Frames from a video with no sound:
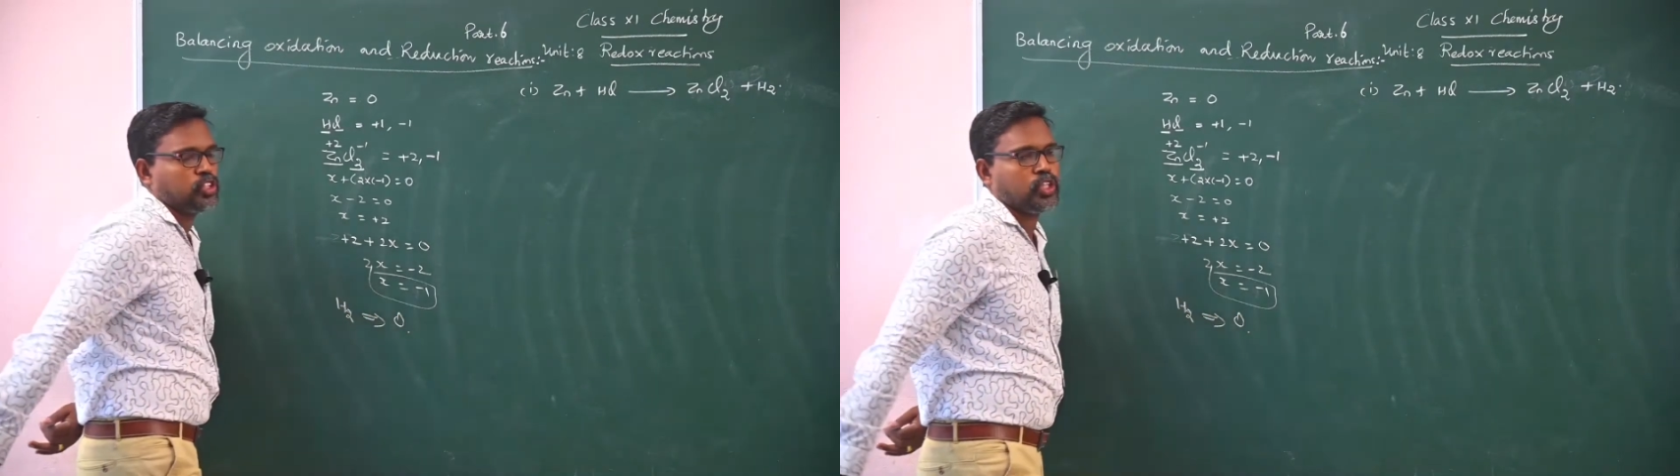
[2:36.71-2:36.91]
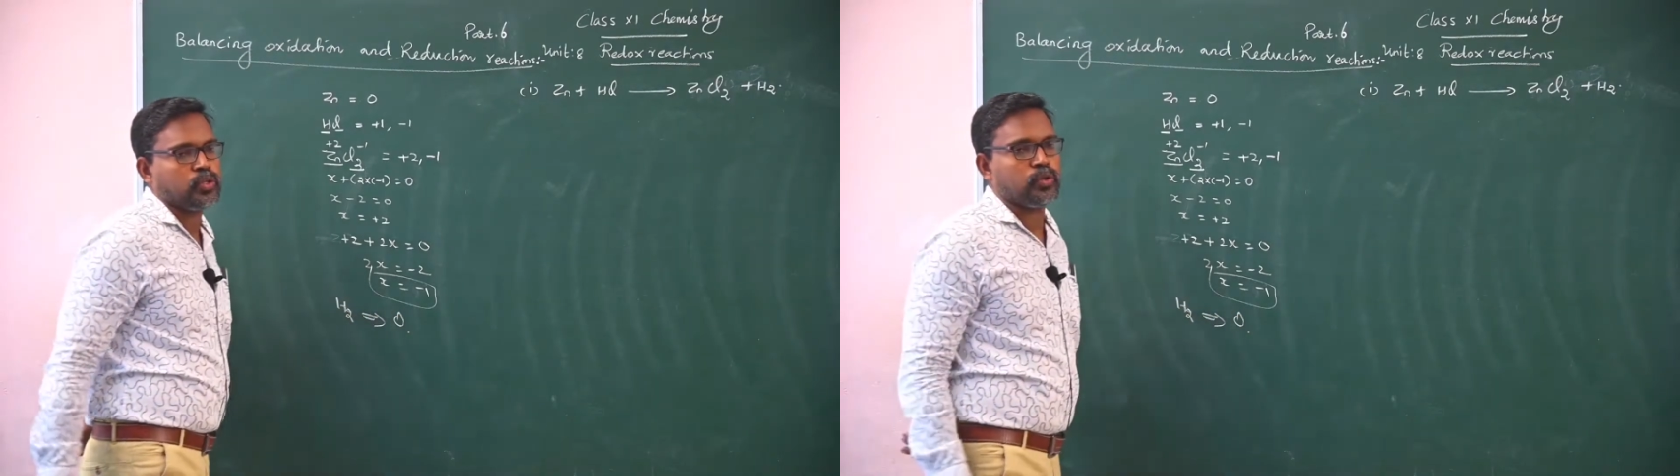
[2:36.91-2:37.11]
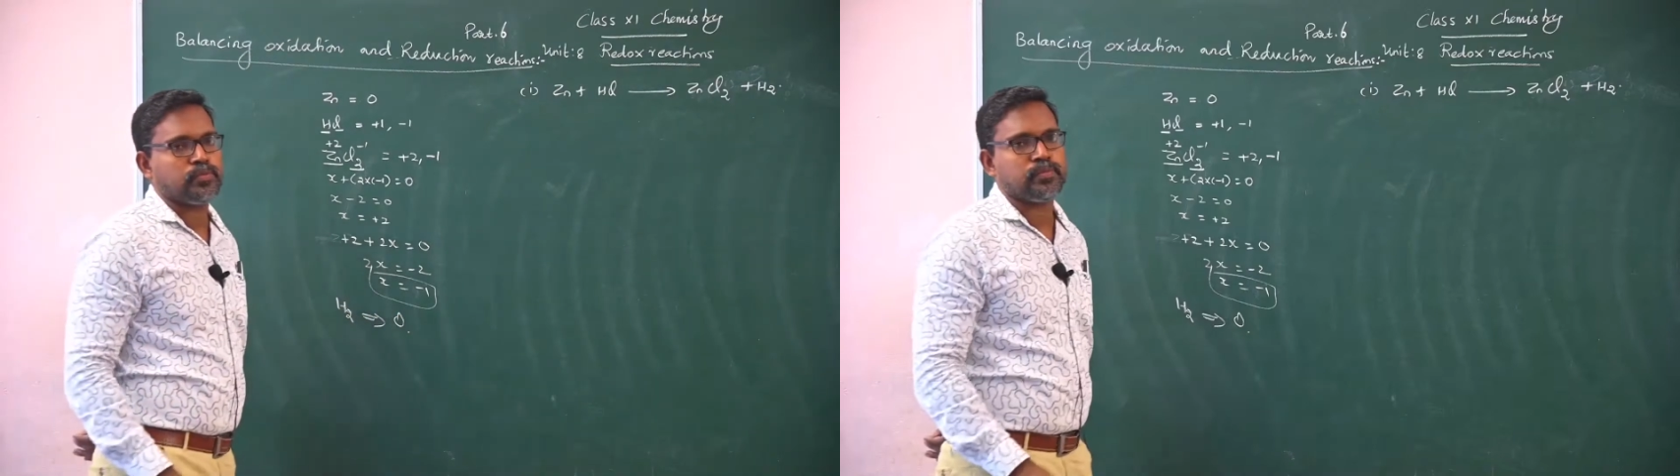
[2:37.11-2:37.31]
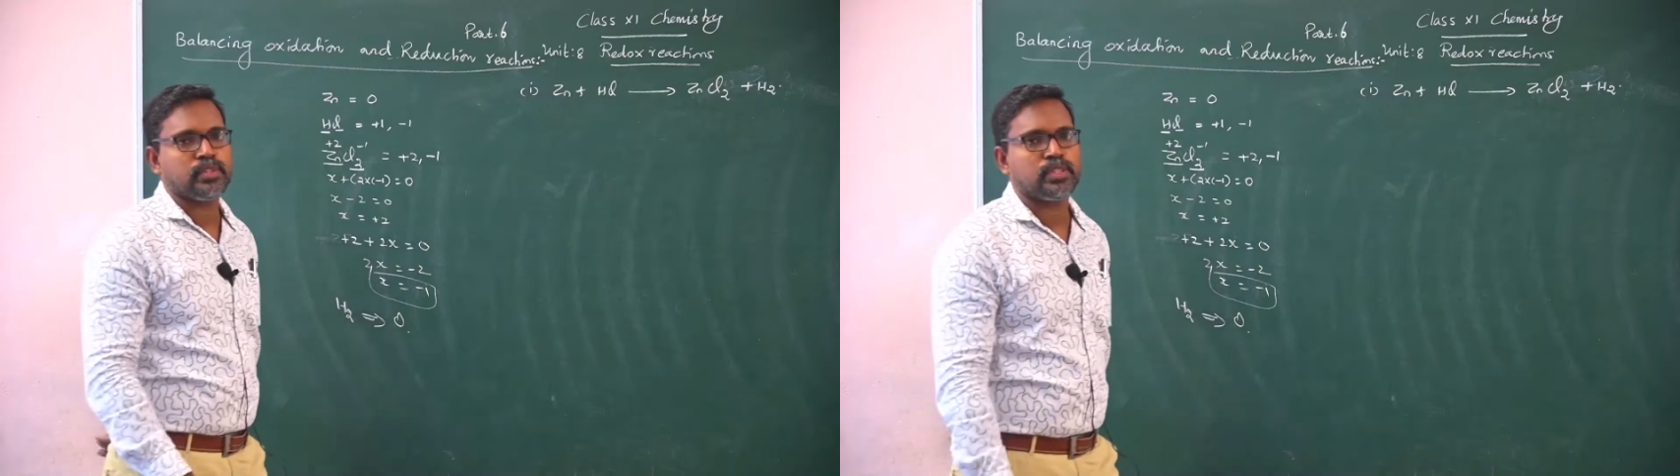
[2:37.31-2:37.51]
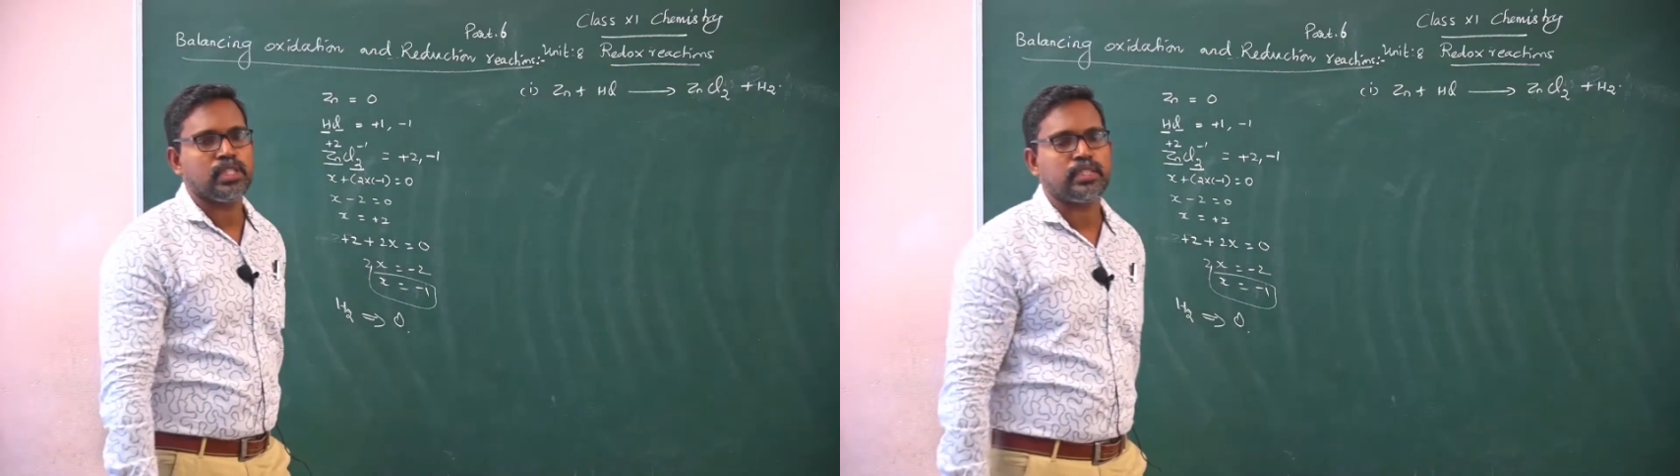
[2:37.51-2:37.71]
0.
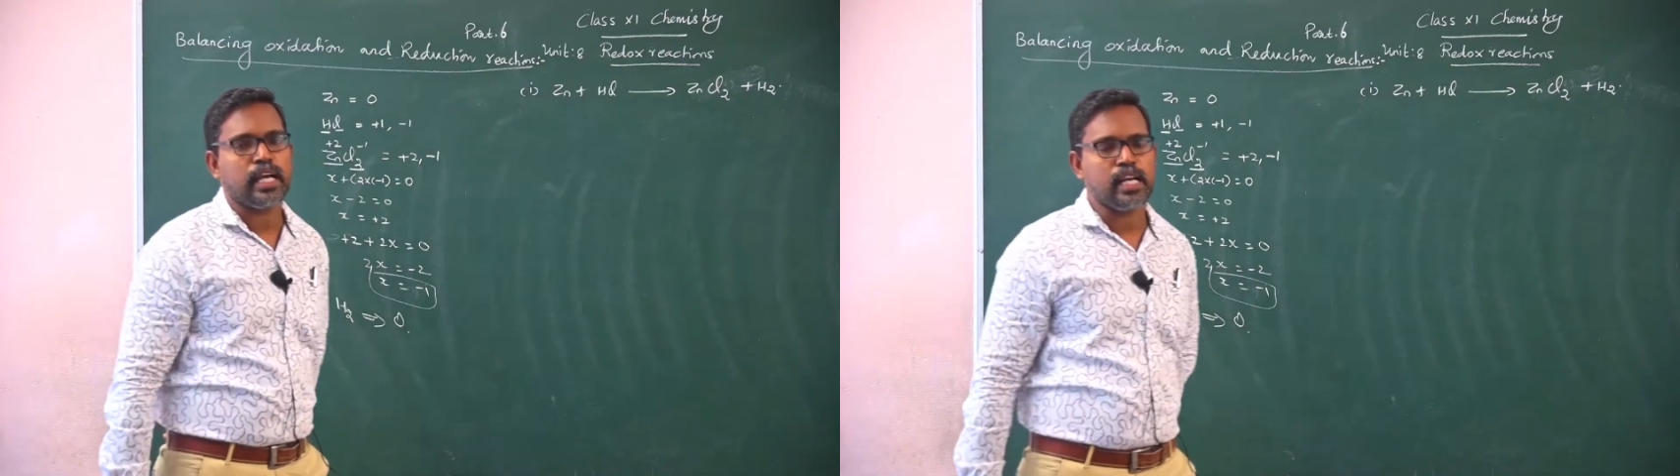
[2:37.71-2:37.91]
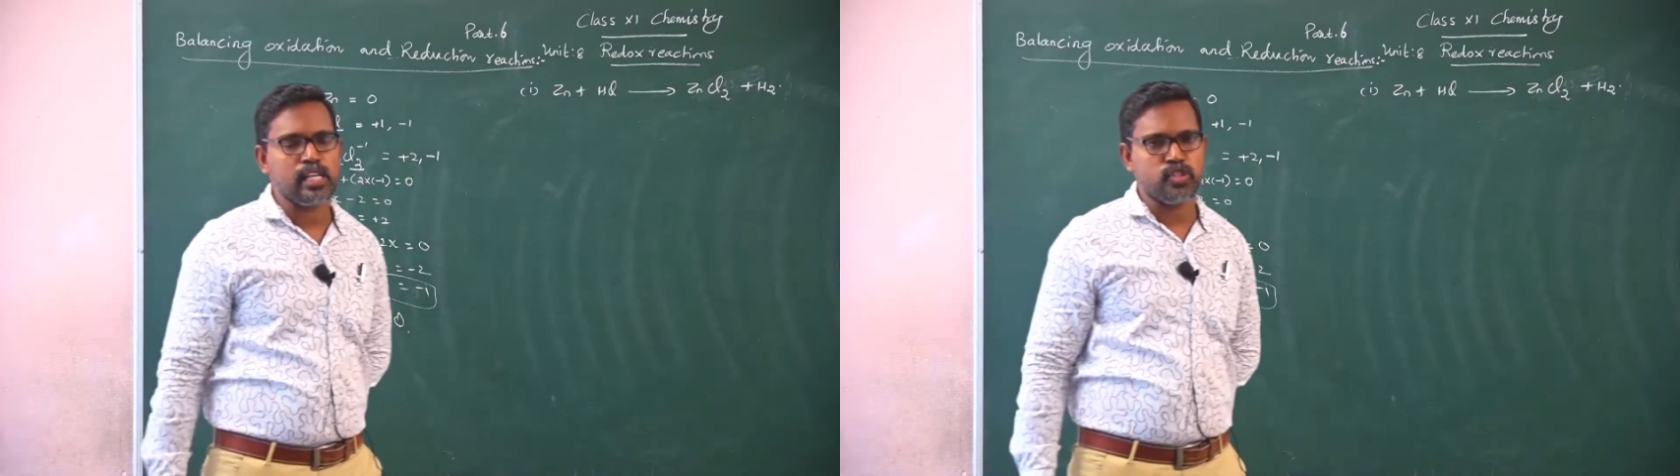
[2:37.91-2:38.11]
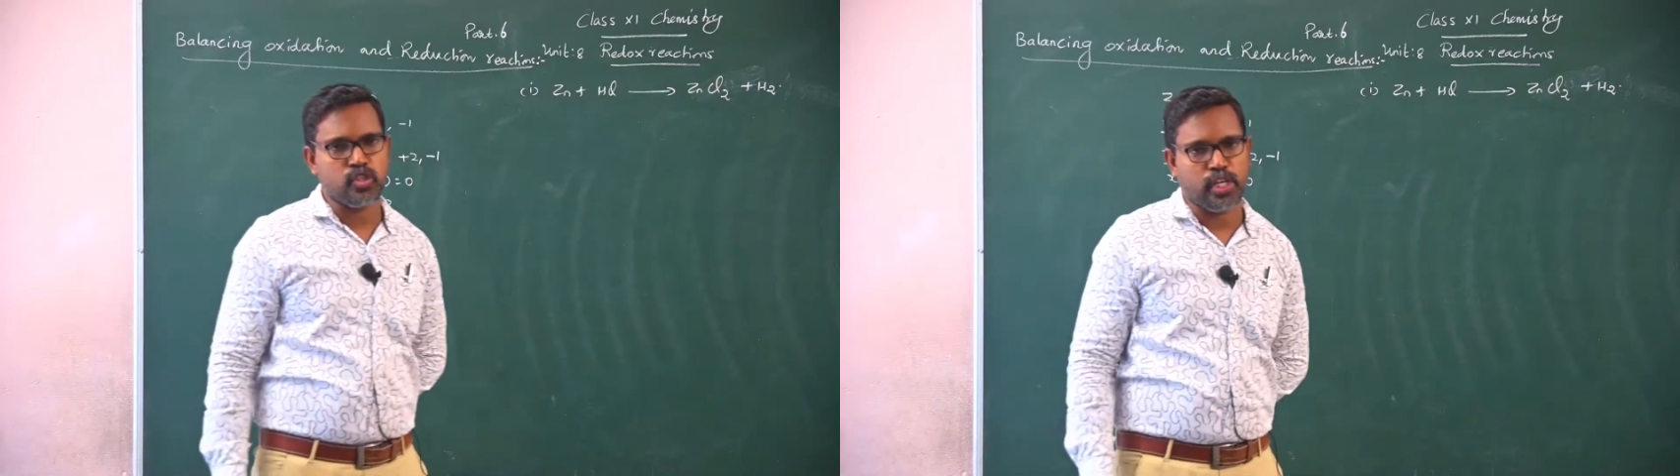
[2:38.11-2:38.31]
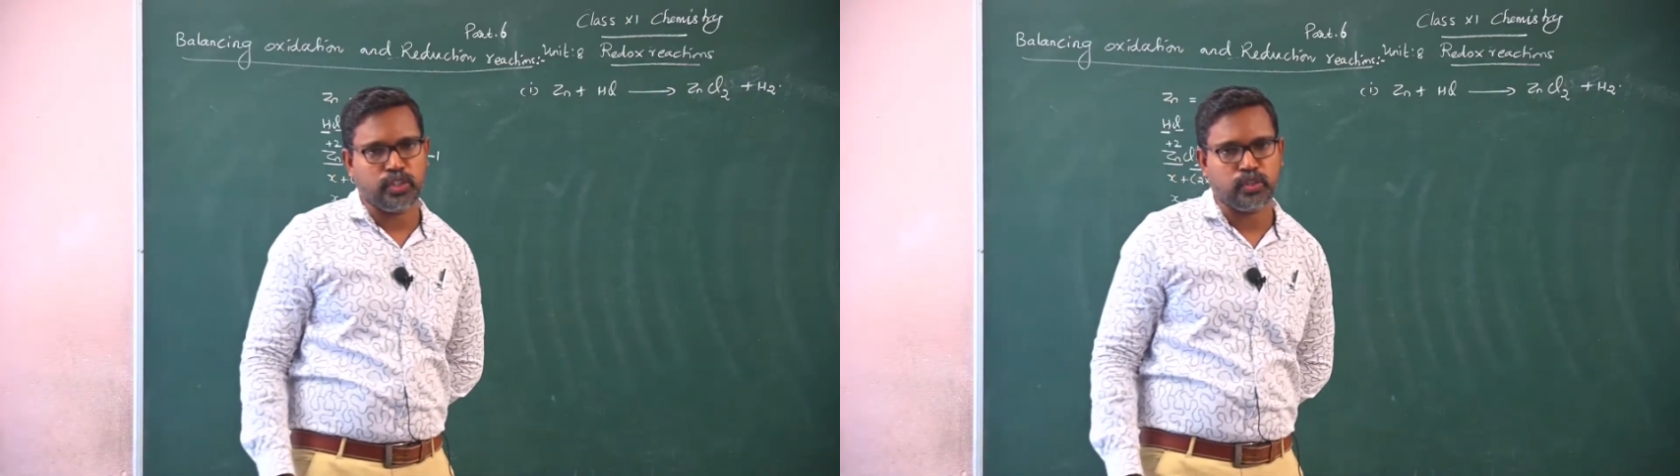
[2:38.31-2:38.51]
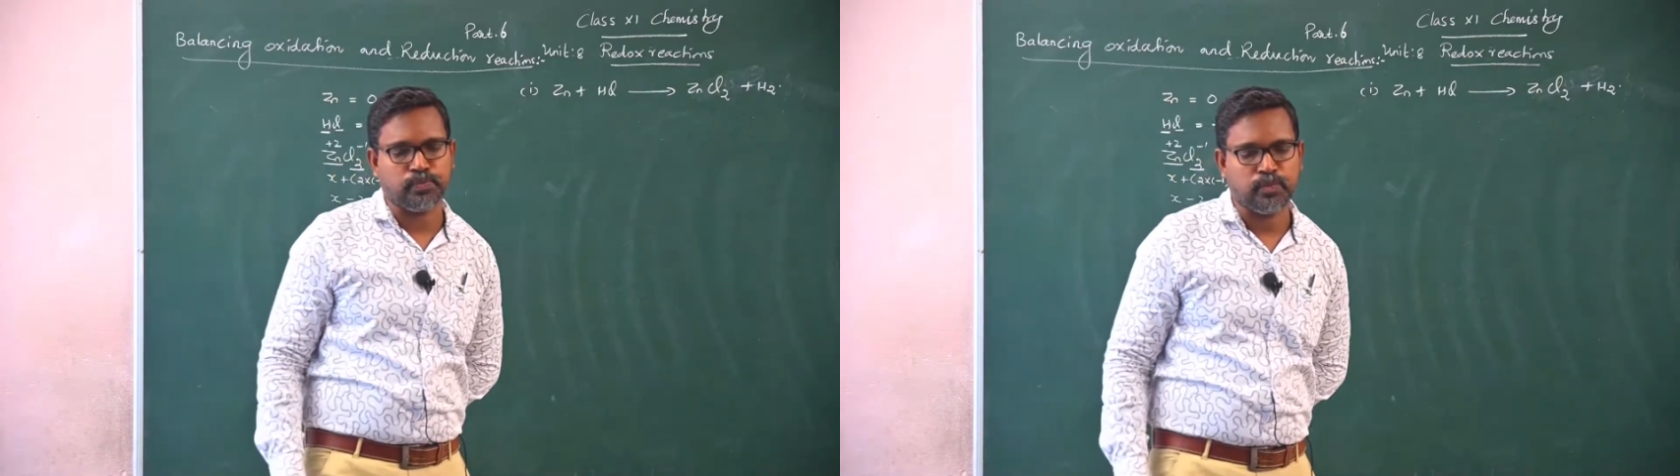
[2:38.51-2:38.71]
So, second stage.